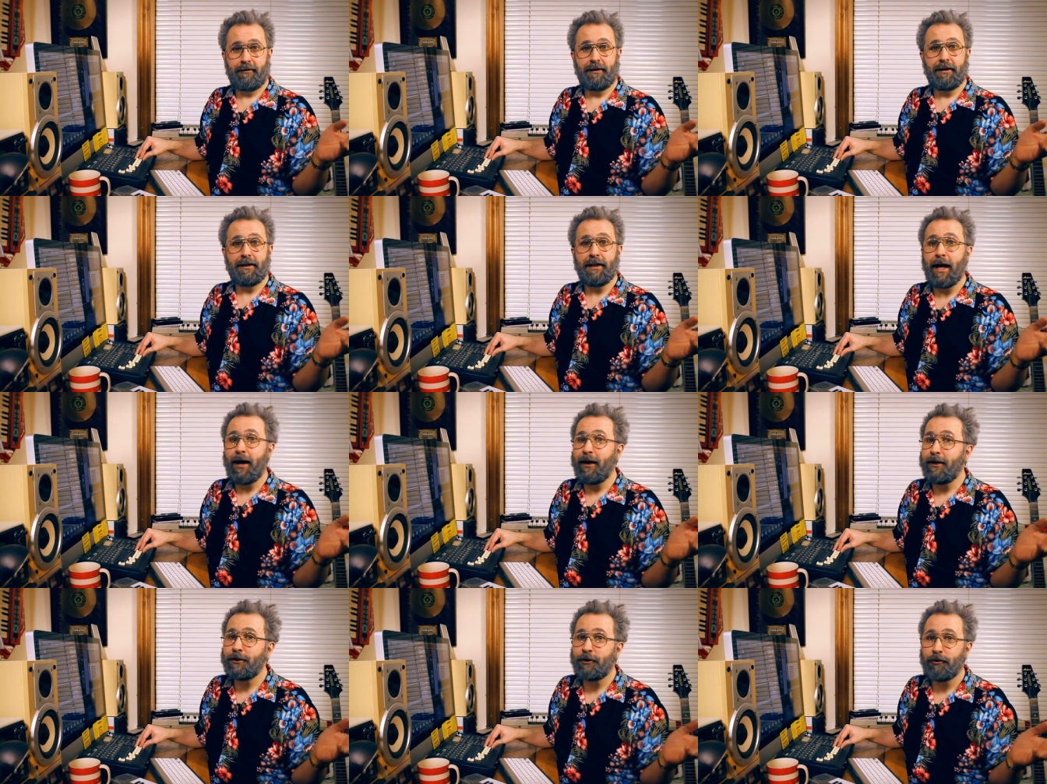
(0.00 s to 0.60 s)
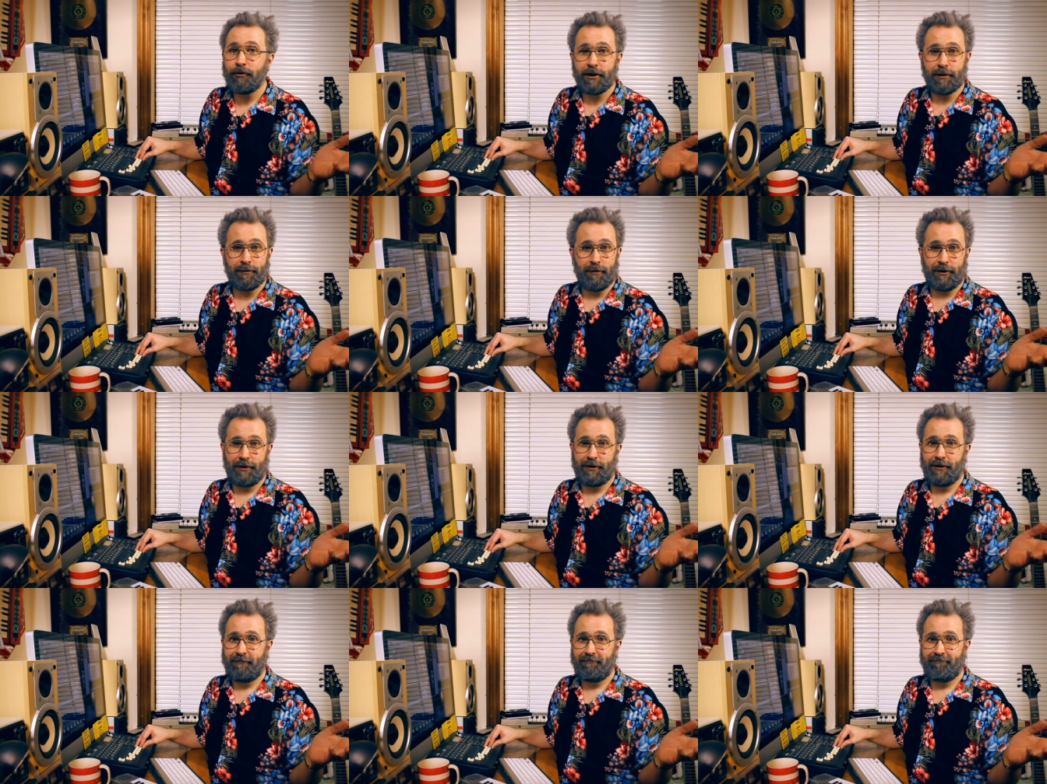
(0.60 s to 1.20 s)
Now it's
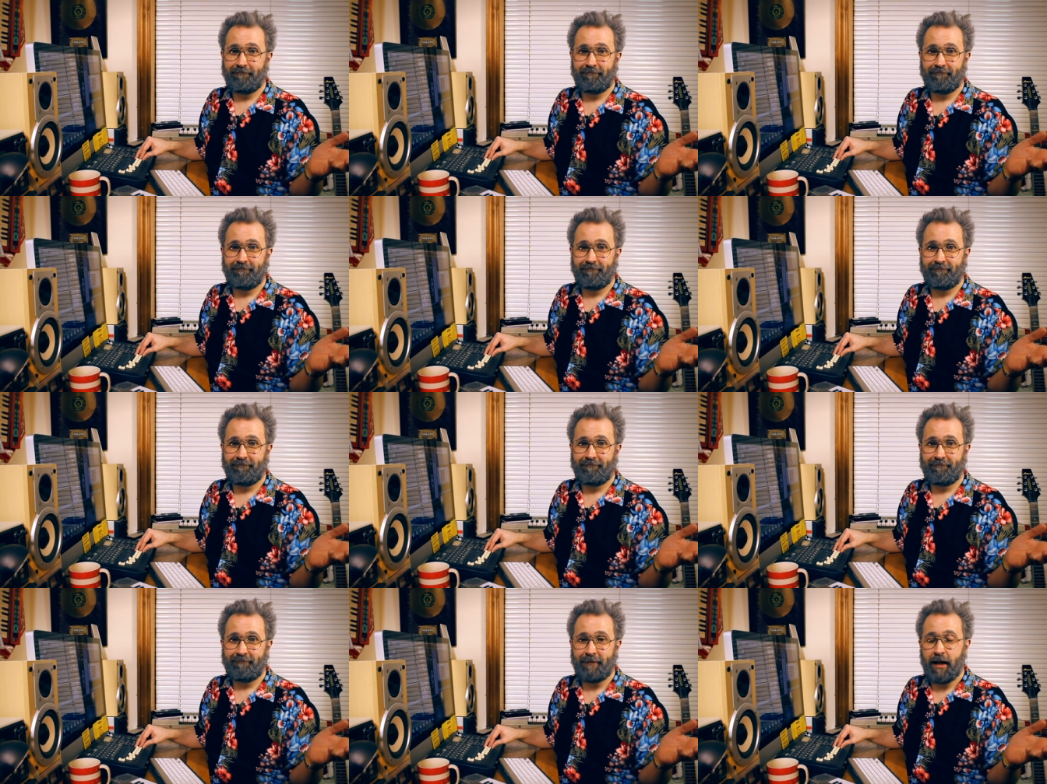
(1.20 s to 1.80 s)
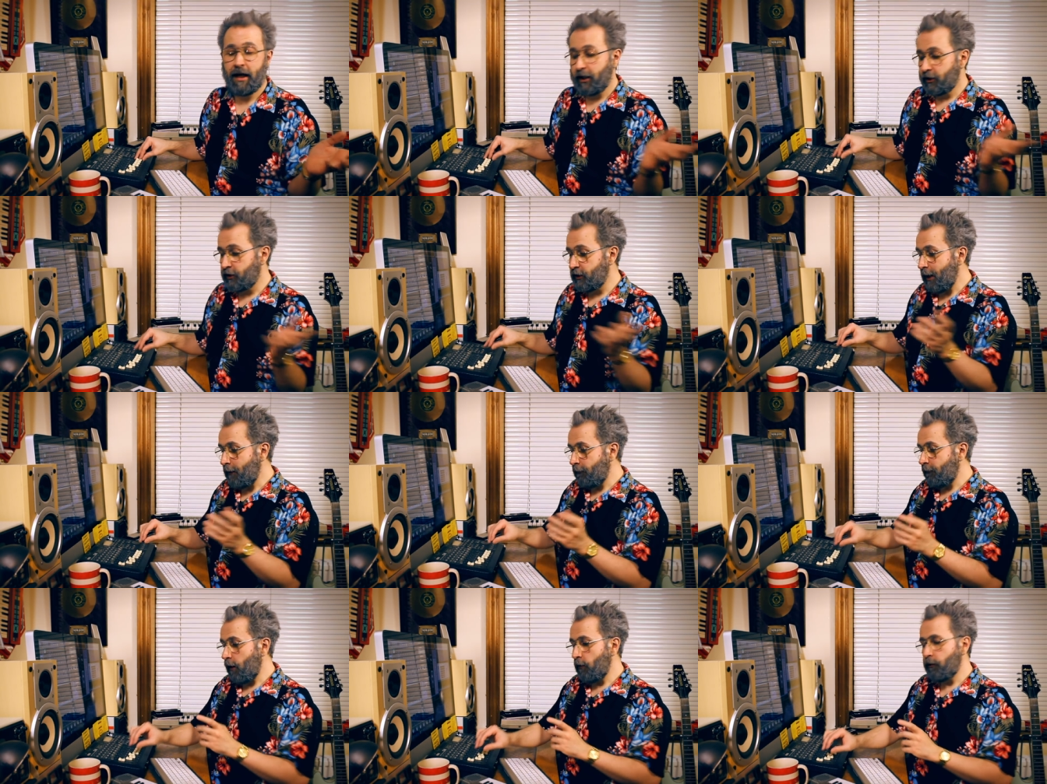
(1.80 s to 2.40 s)
Christmas. So
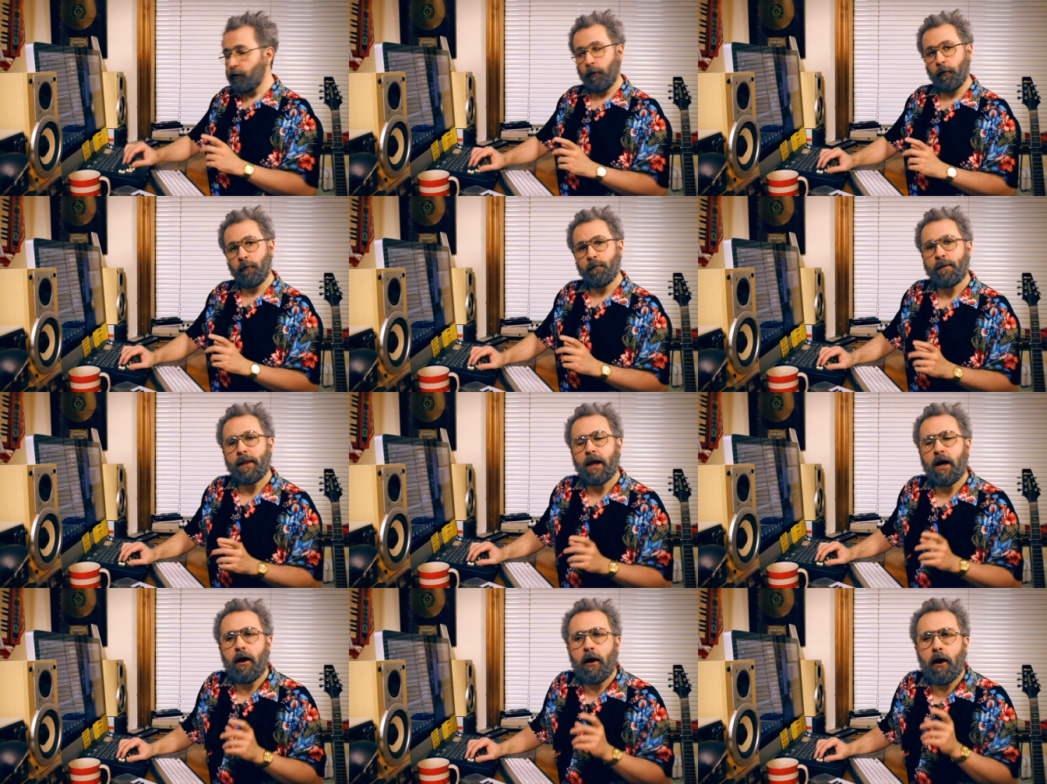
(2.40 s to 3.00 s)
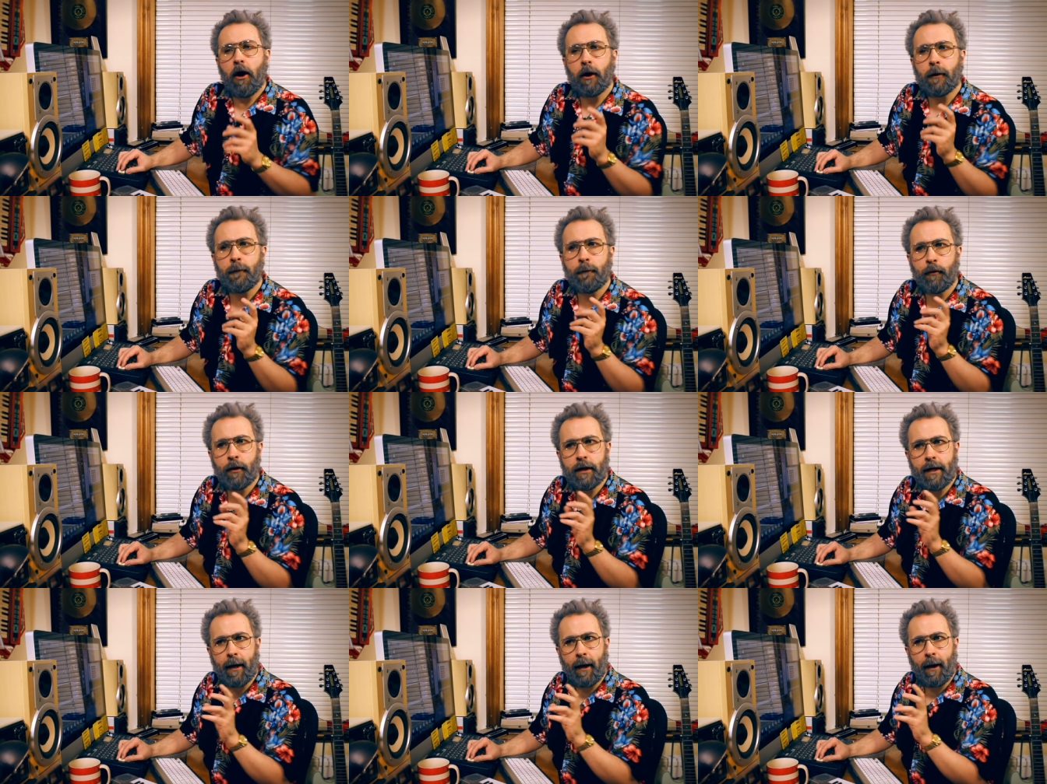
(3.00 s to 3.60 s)
that vocal, I can
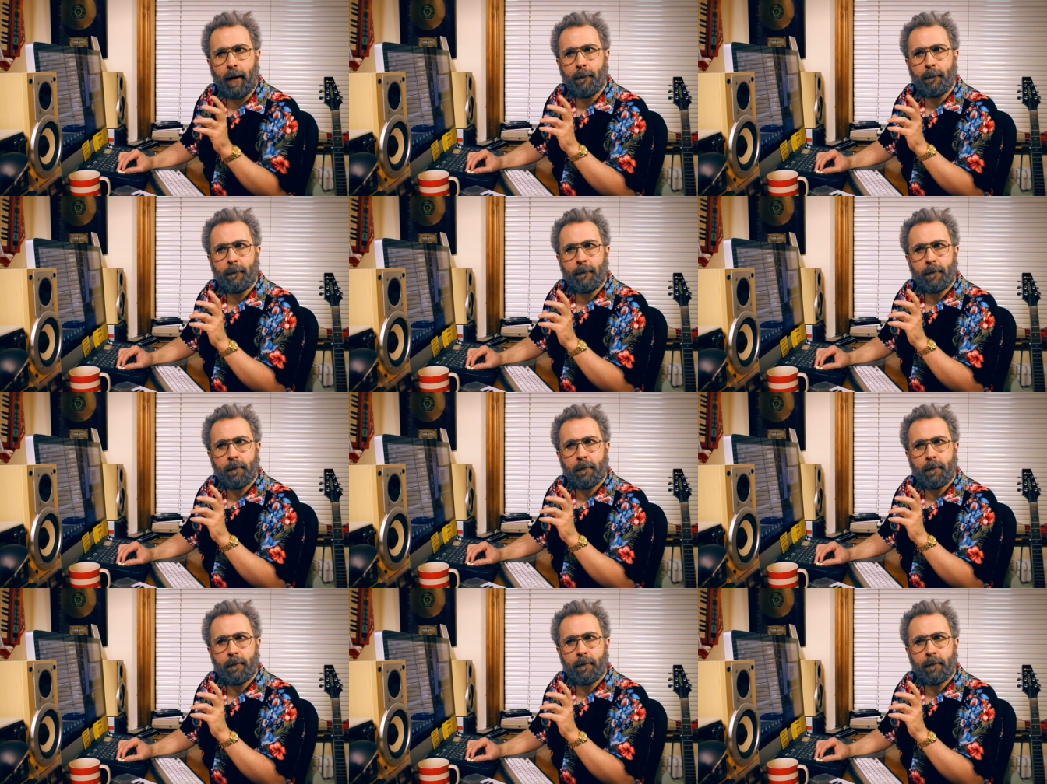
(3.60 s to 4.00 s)
bring it up.